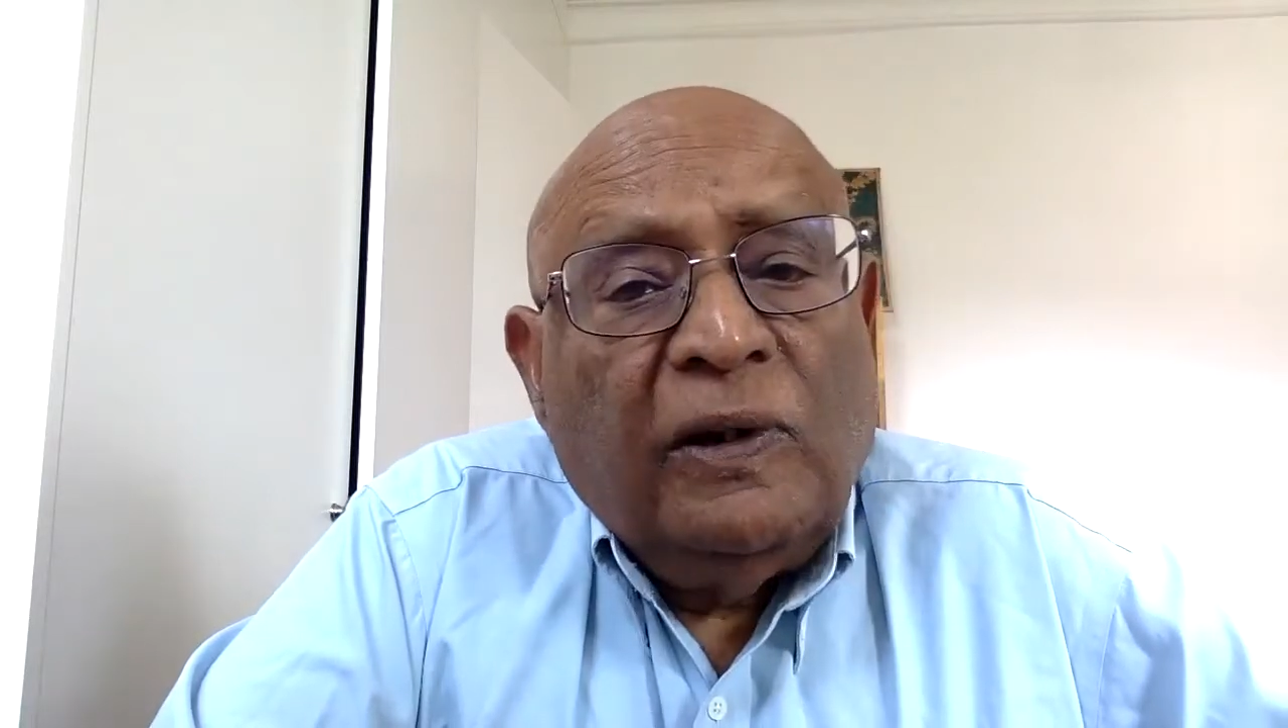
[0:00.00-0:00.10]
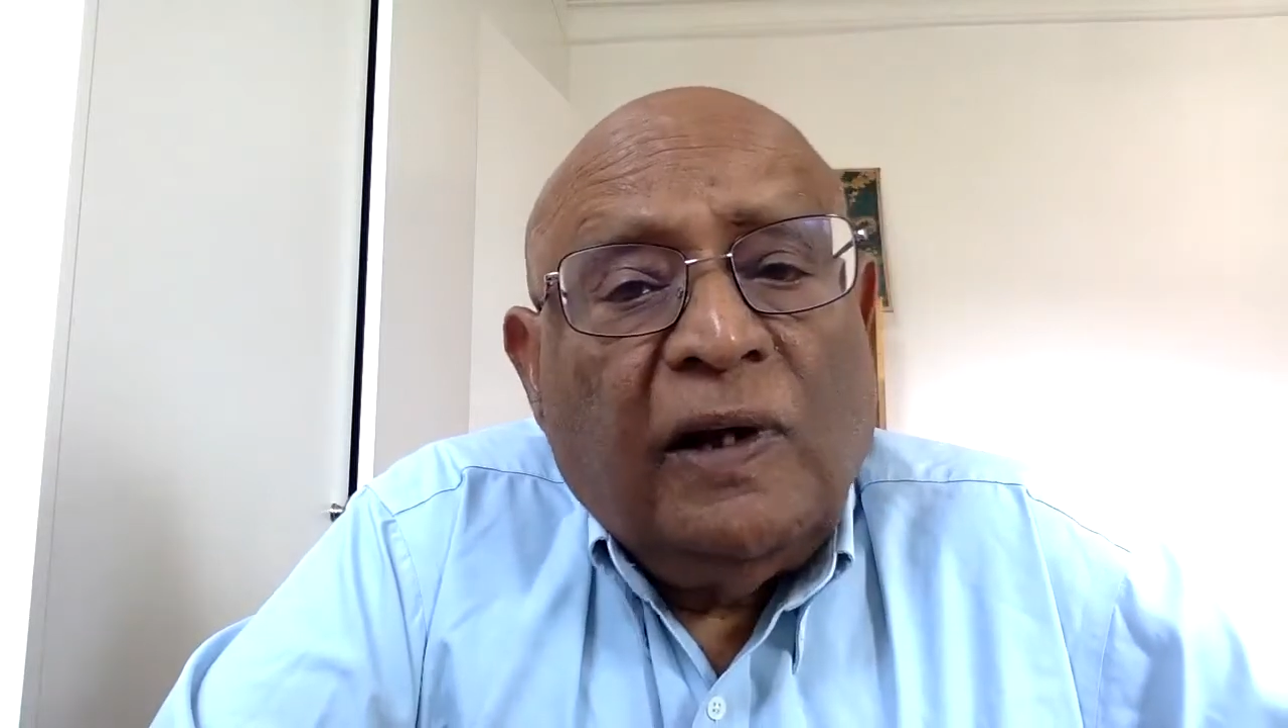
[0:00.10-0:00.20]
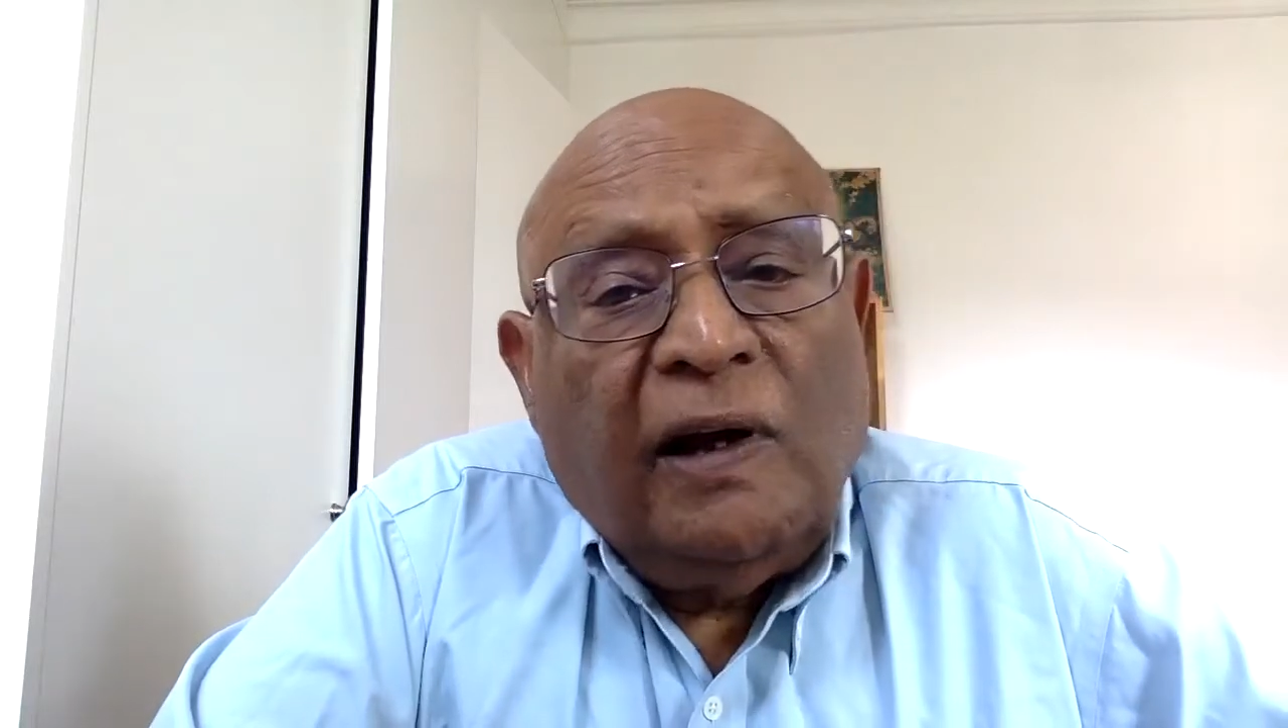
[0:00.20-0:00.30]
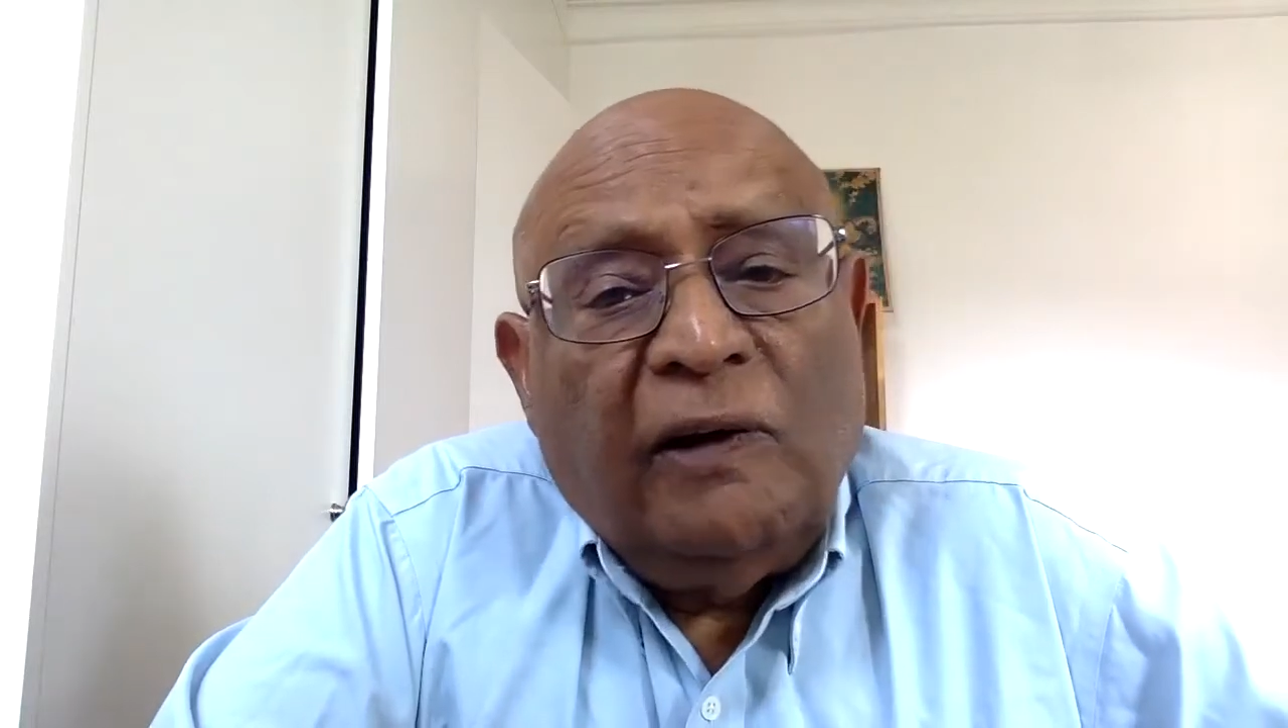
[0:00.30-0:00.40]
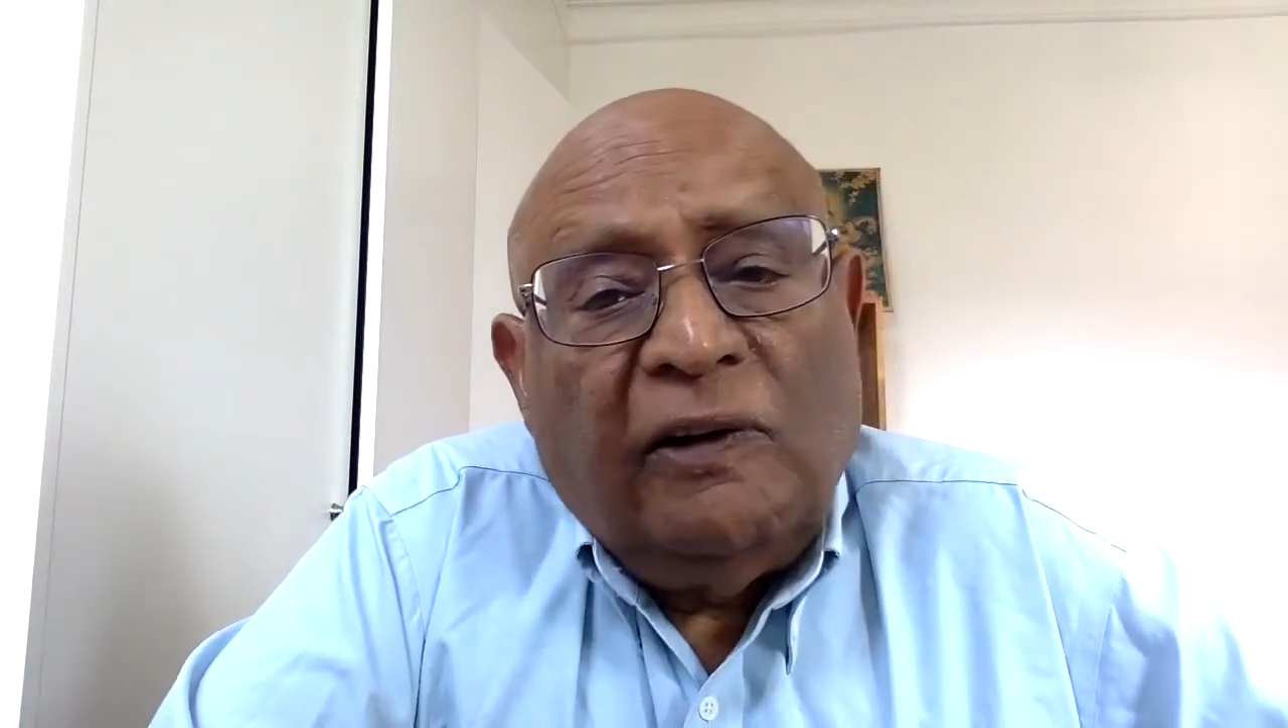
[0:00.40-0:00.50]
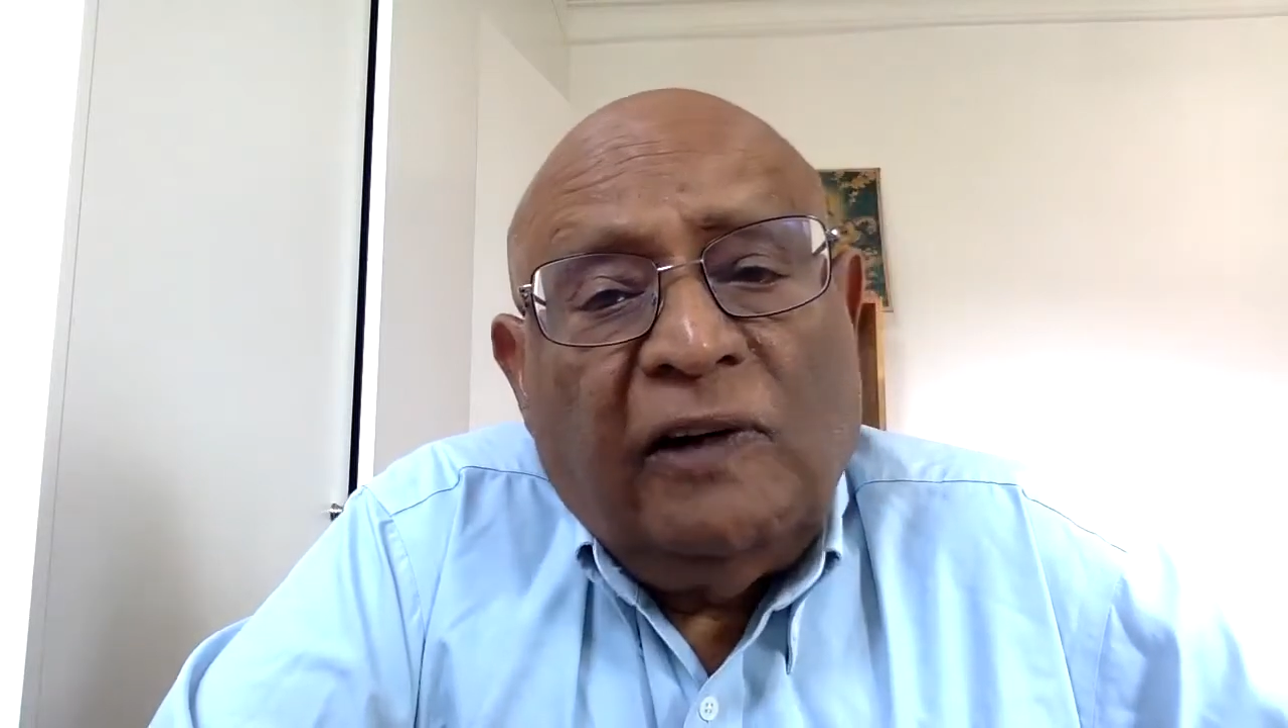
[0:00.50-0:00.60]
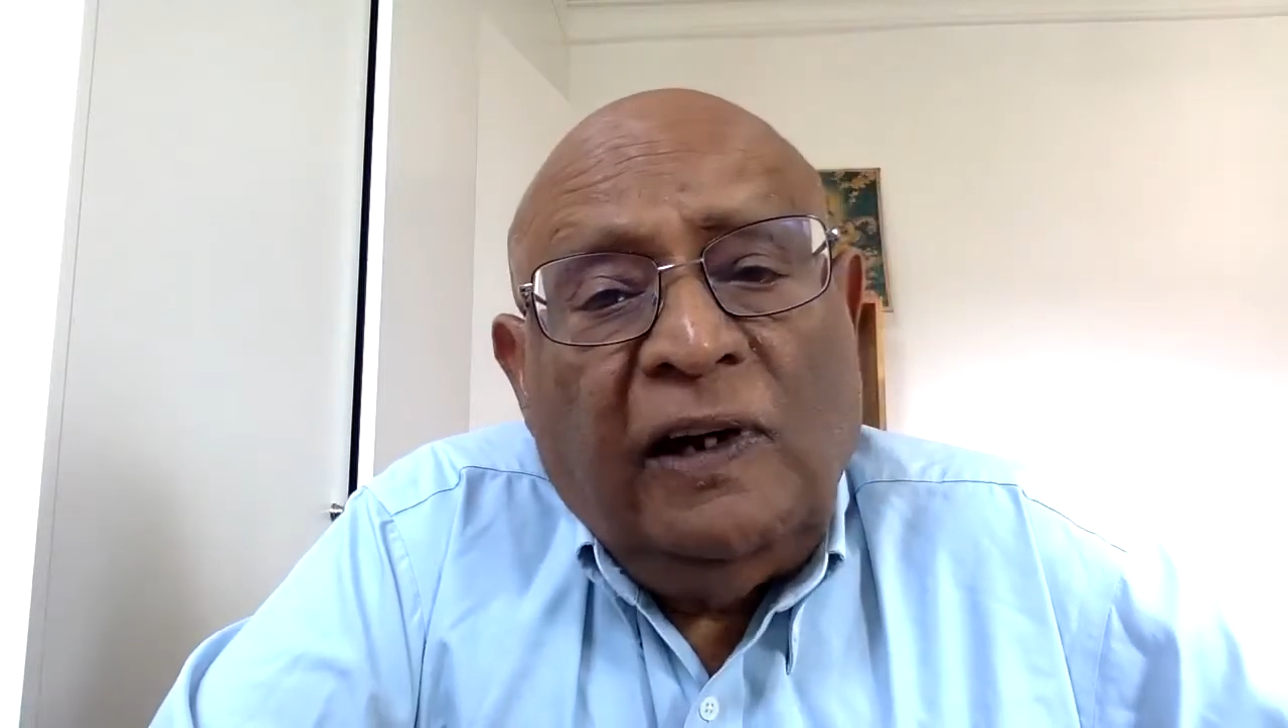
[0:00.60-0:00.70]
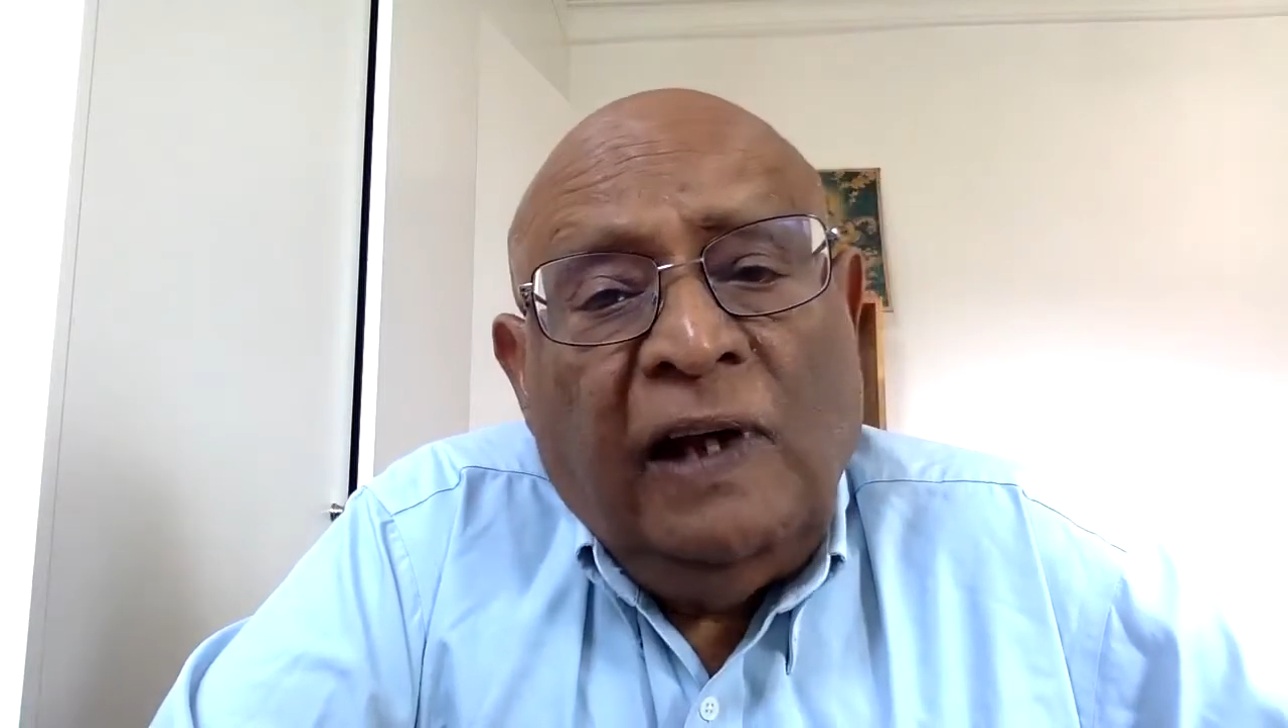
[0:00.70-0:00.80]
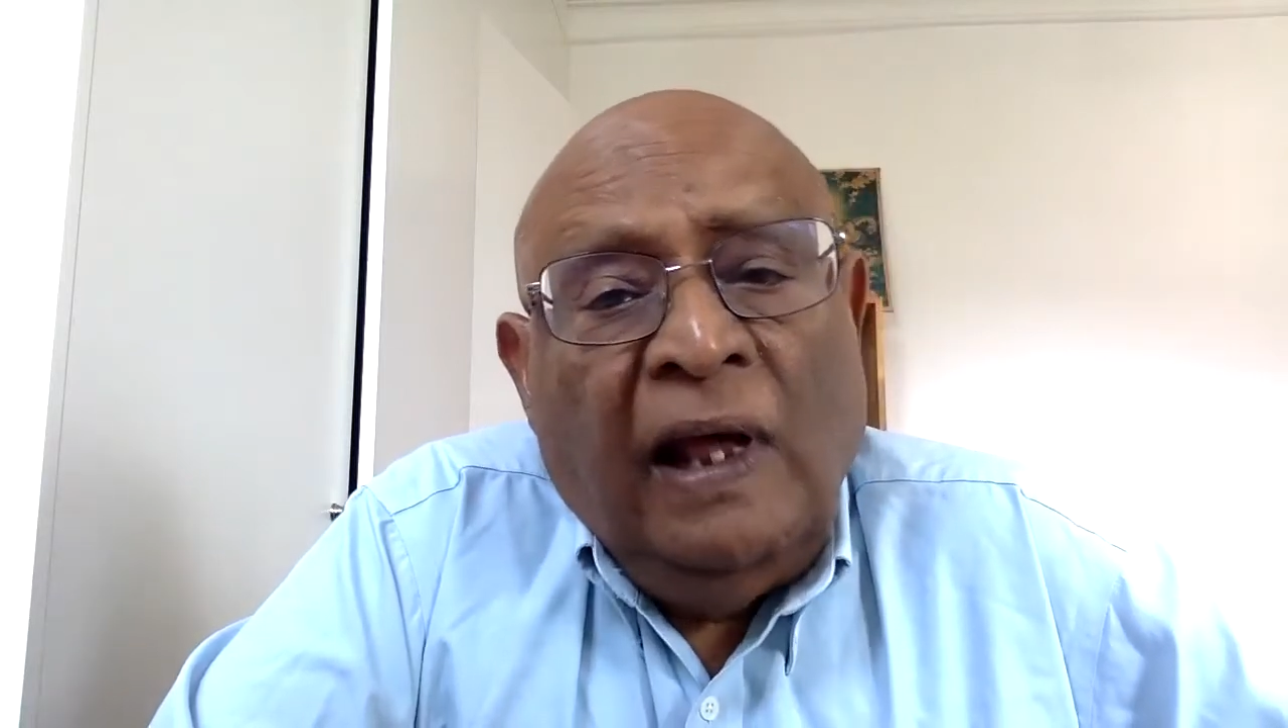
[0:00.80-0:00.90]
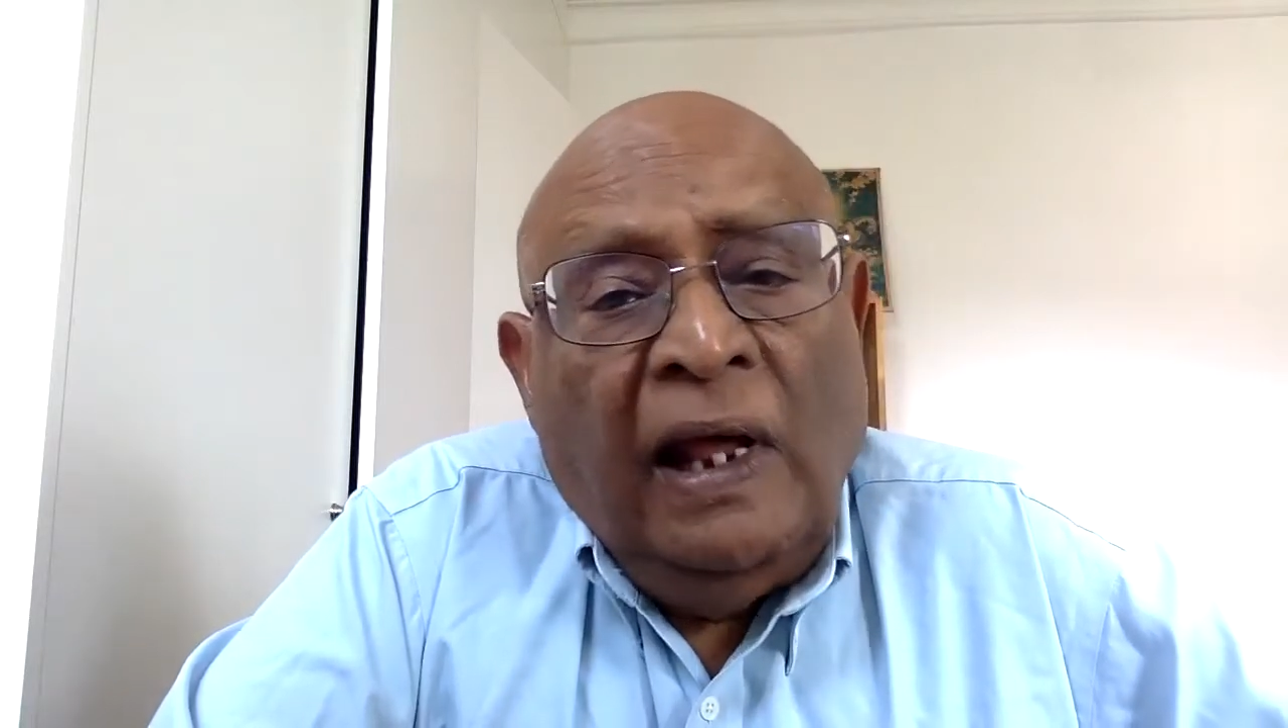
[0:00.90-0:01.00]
country.